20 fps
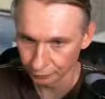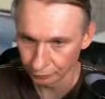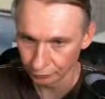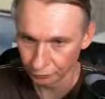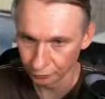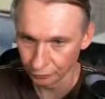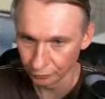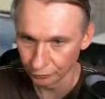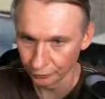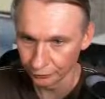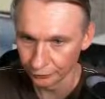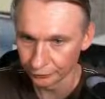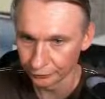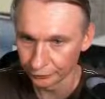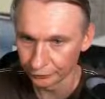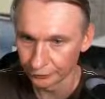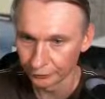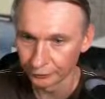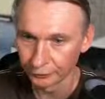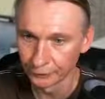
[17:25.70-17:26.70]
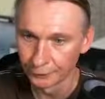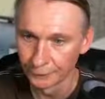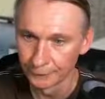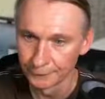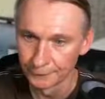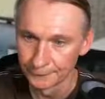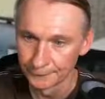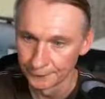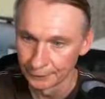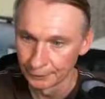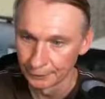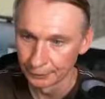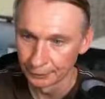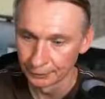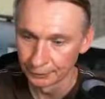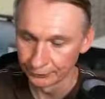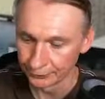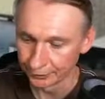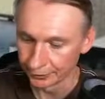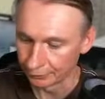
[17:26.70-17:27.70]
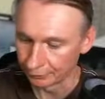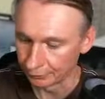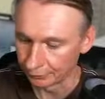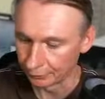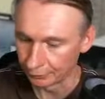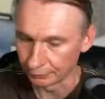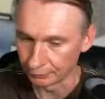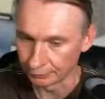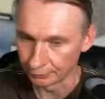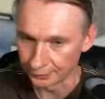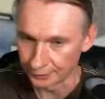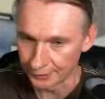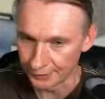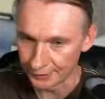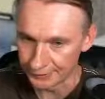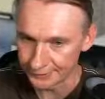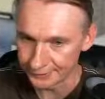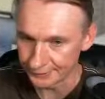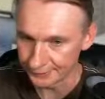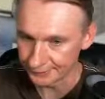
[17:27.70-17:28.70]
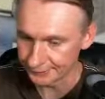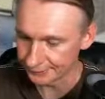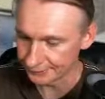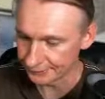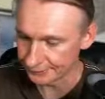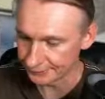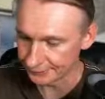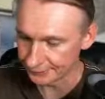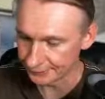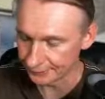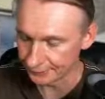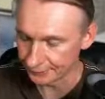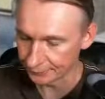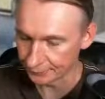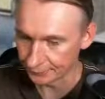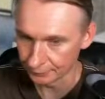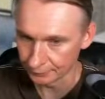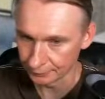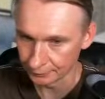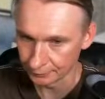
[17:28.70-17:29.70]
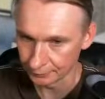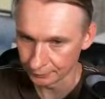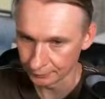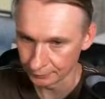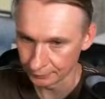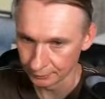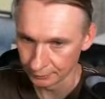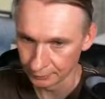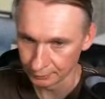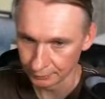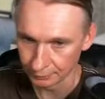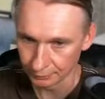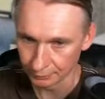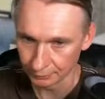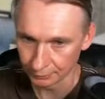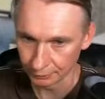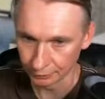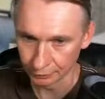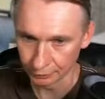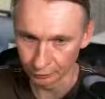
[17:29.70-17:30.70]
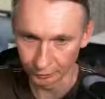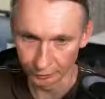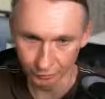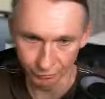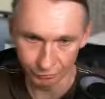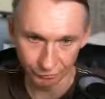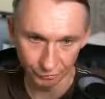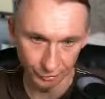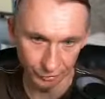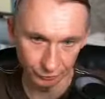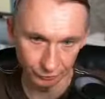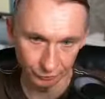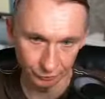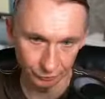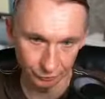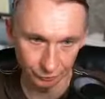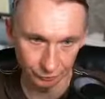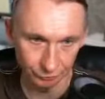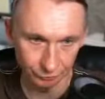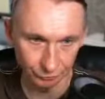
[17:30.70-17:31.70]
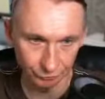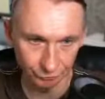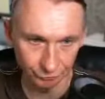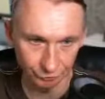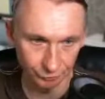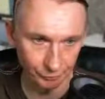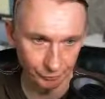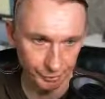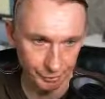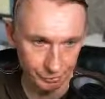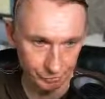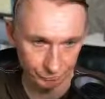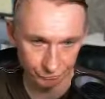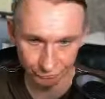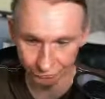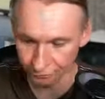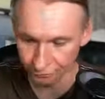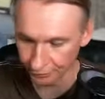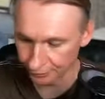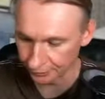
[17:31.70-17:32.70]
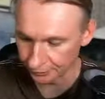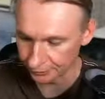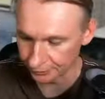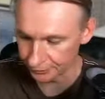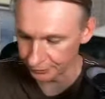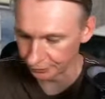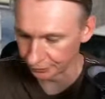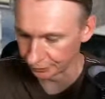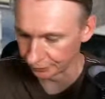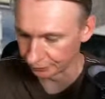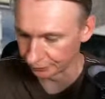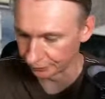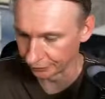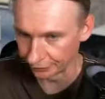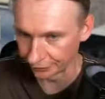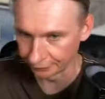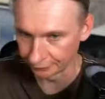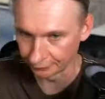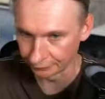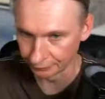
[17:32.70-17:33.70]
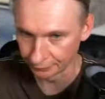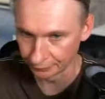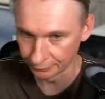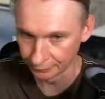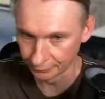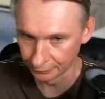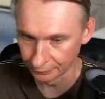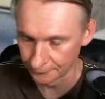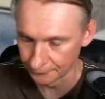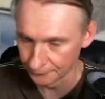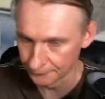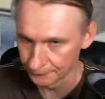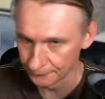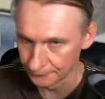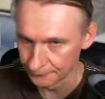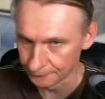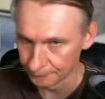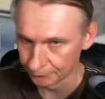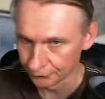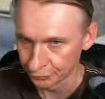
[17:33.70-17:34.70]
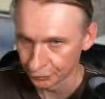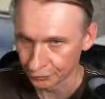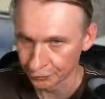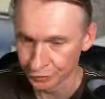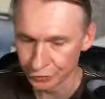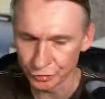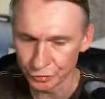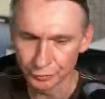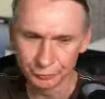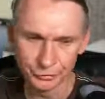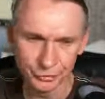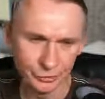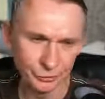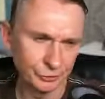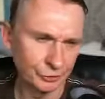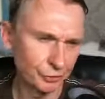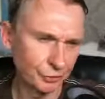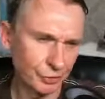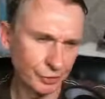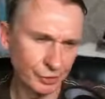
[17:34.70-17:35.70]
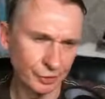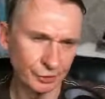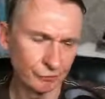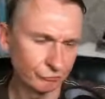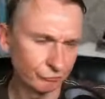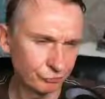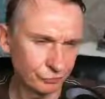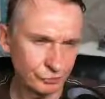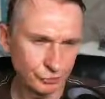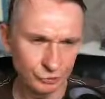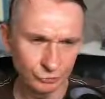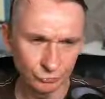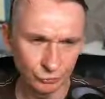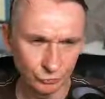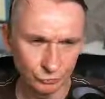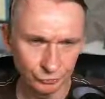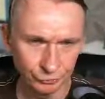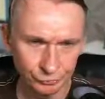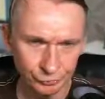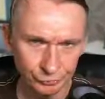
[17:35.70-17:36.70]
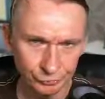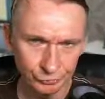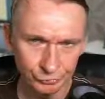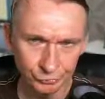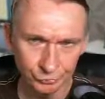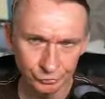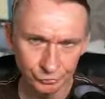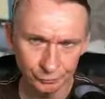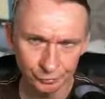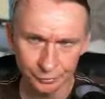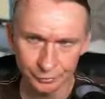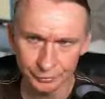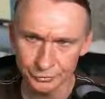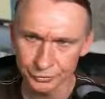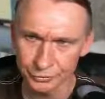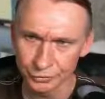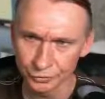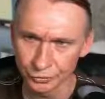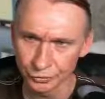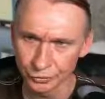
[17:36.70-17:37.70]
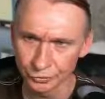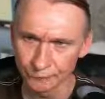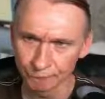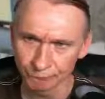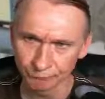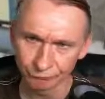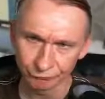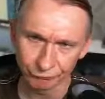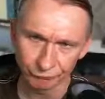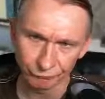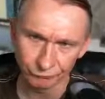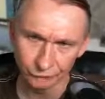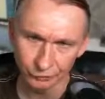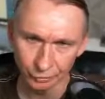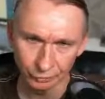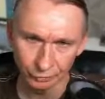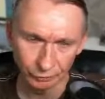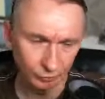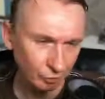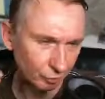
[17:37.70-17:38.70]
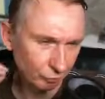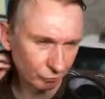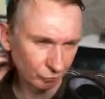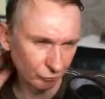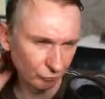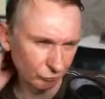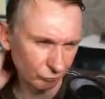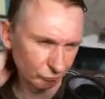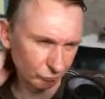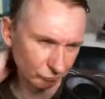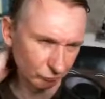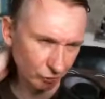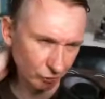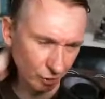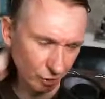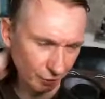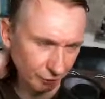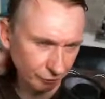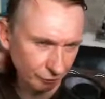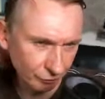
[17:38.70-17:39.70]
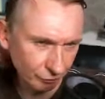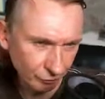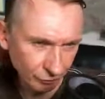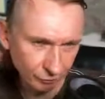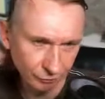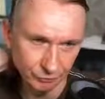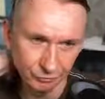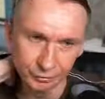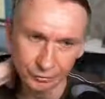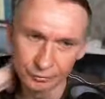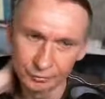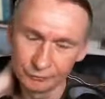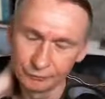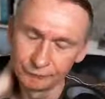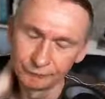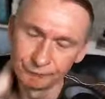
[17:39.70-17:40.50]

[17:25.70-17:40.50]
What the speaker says: folder, there are assets, and you will find all your configuration files in there. So it's something that I have seen other YouTubers do, and I like the